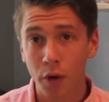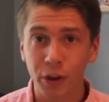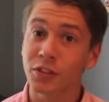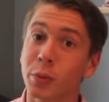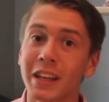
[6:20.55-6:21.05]
if you
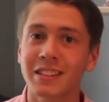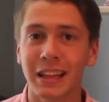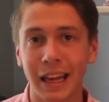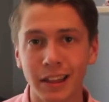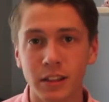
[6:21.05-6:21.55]
guys are willing to
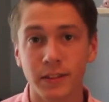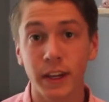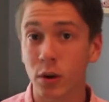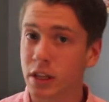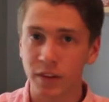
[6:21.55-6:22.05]
like this
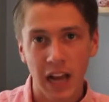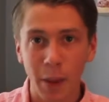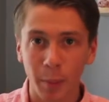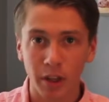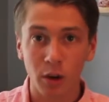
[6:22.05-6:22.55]
video and leave a
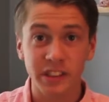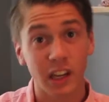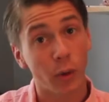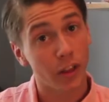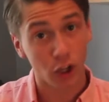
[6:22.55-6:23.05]
comment below
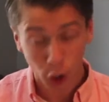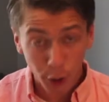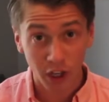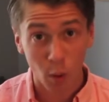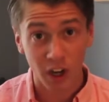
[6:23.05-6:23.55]
saying whether you're
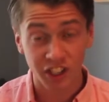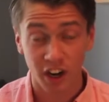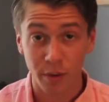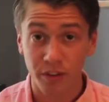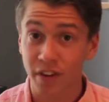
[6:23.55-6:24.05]
going to go watch
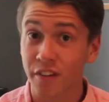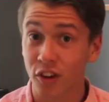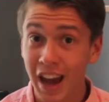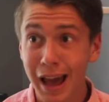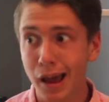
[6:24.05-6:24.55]
Scary Movie 5 or
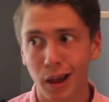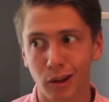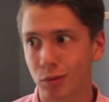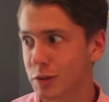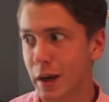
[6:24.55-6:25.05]
not,
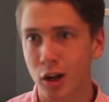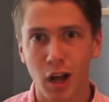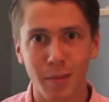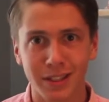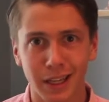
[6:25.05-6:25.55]
I respond to all
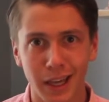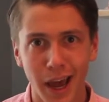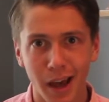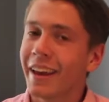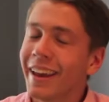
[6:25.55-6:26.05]
comments like yeah.